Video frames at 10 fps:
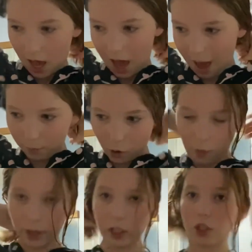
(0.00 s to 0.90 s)
I'm
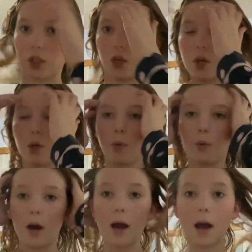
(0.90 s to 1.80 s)
going
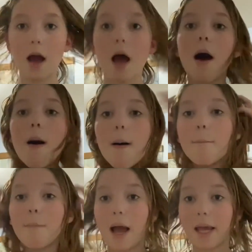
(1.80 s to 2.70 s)
to
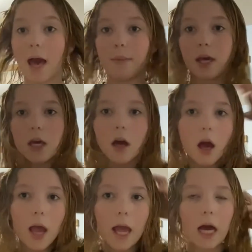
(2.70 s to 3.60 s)
Miami
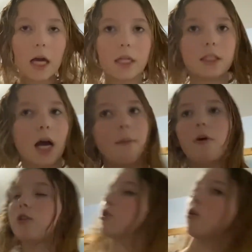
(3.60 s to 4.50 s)
and I'm
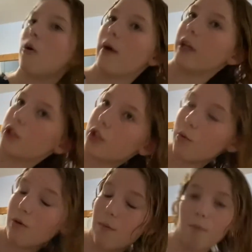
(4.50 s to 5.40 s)
also going
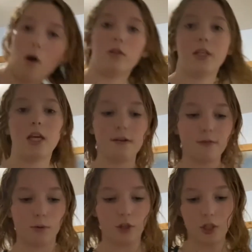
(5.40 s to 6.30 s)
to the
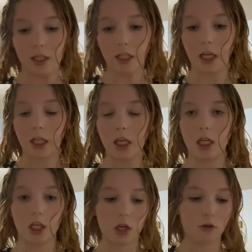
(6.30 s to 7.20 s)
Maldives, which is in like the
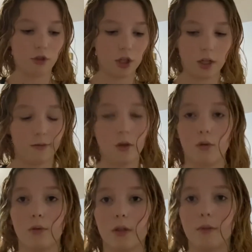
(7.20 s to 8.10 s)
Indian Ocean. If you don't
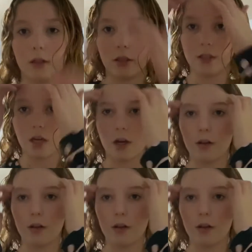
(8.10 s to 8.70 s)
know what the Maldives are,